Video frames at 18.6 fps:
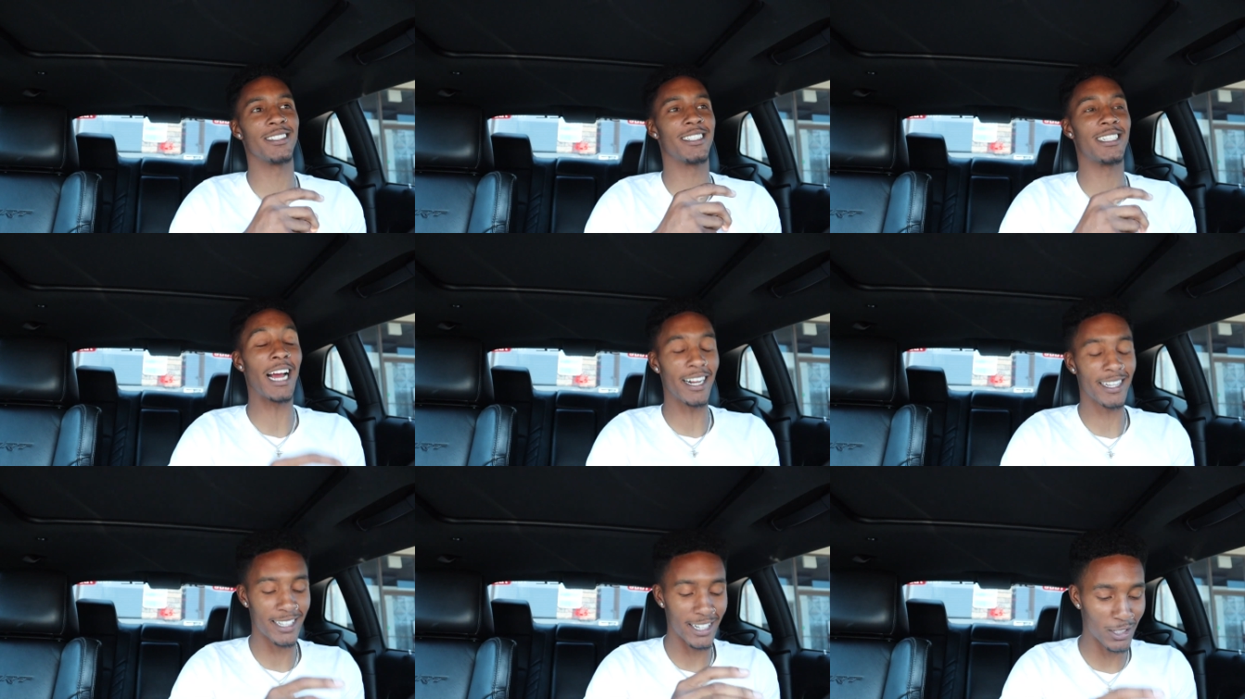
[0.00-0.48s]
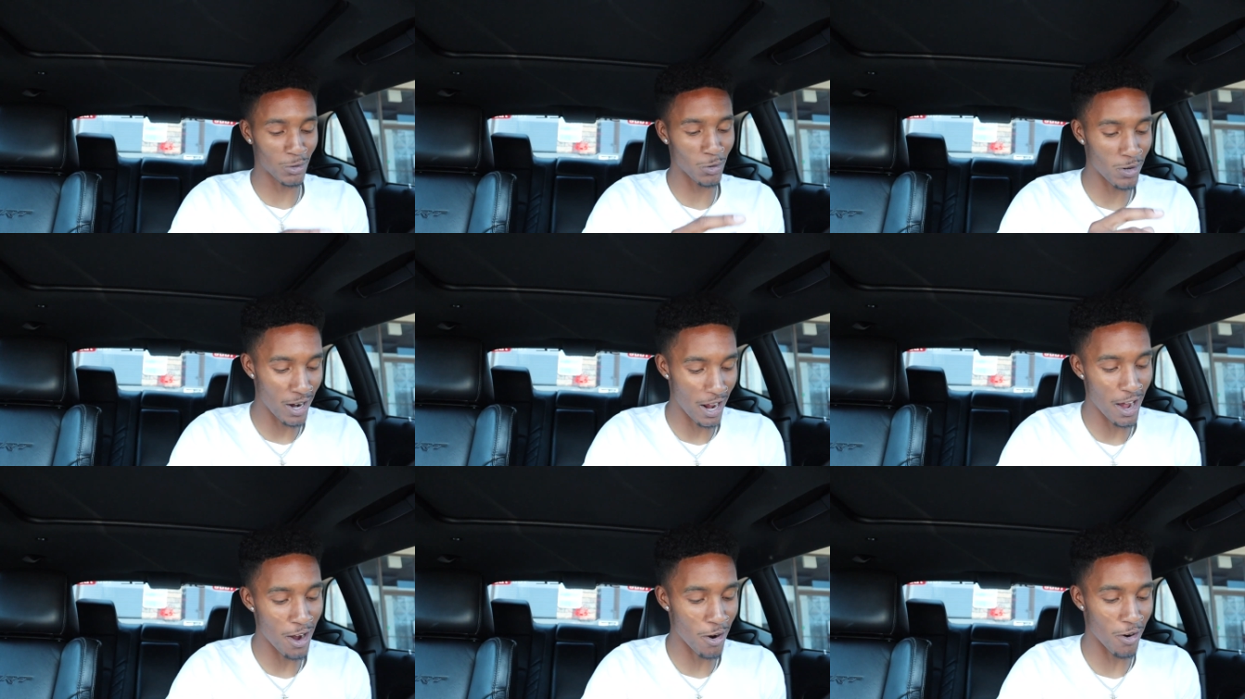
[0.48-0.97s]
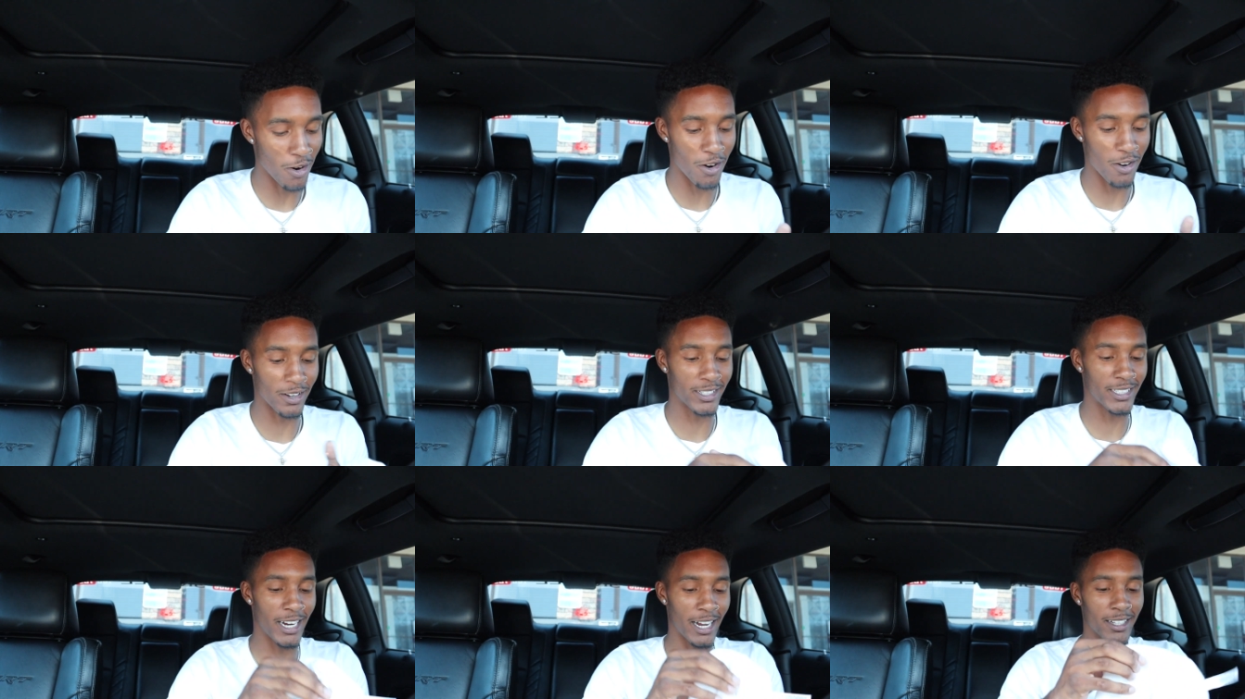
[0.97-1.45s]
Check this one out.
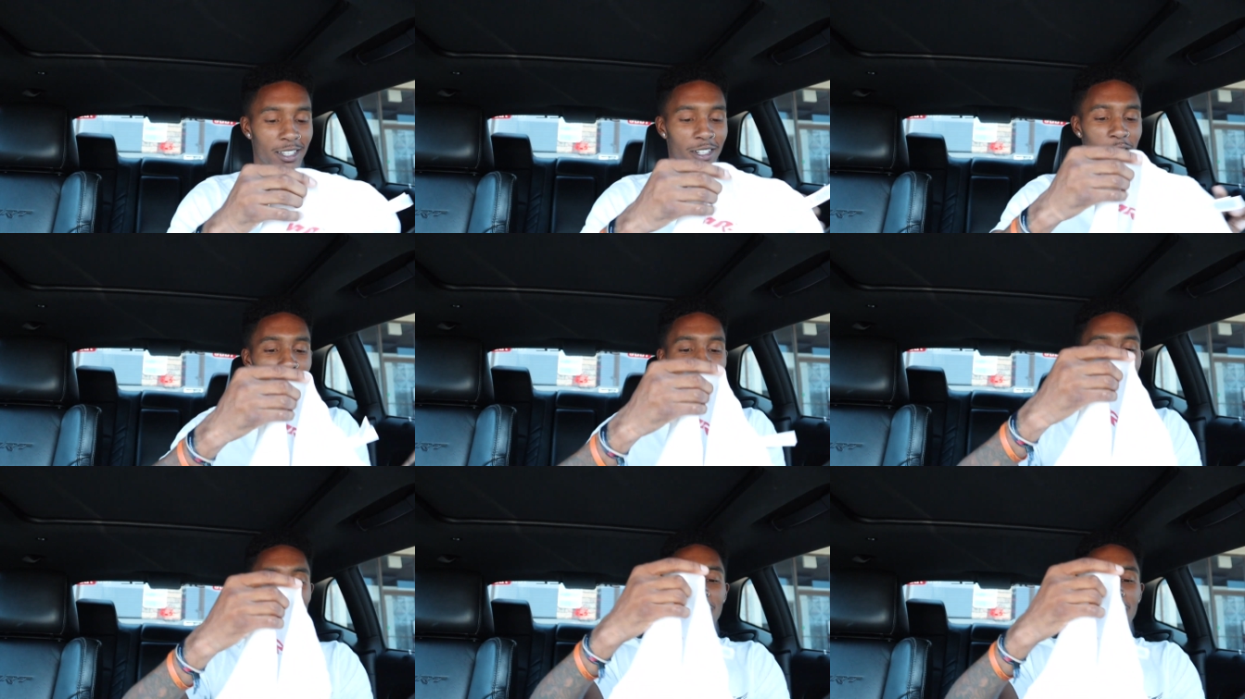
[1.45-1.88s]
Check this one